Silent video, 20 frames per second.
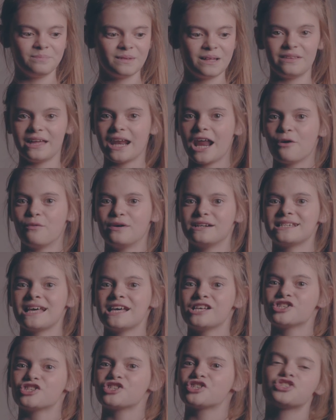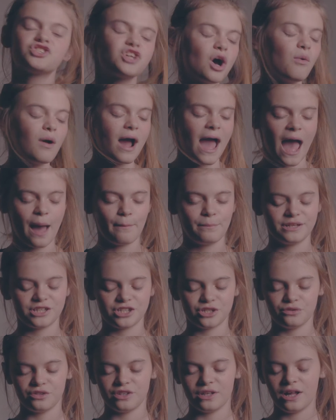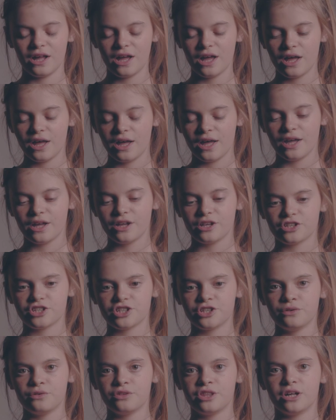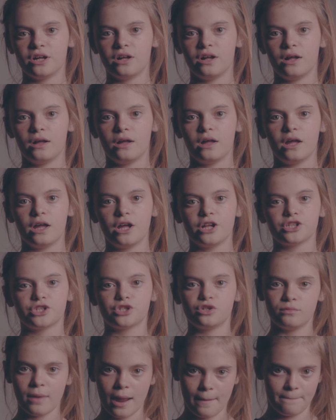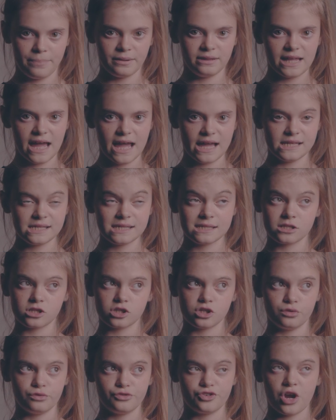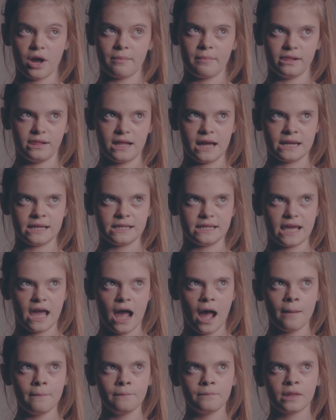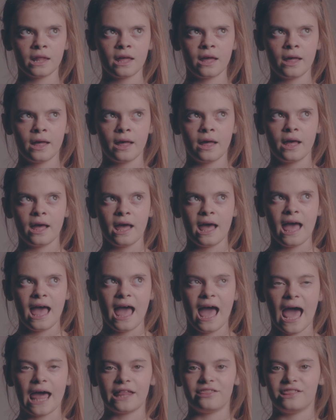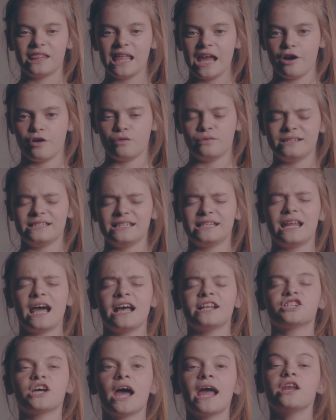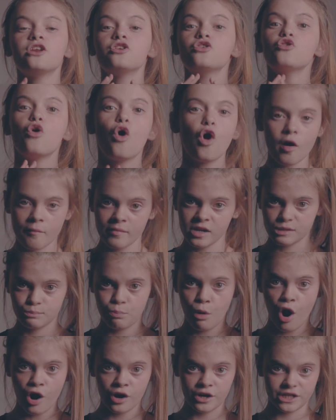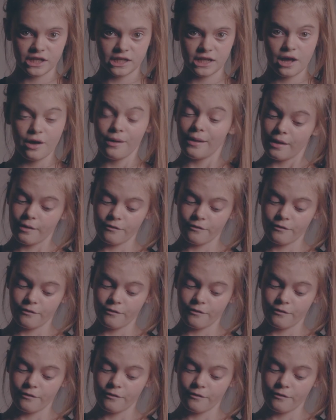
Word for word: And then I went so happy to the to the to my place to Dramalandia. And there we did a ginormous party.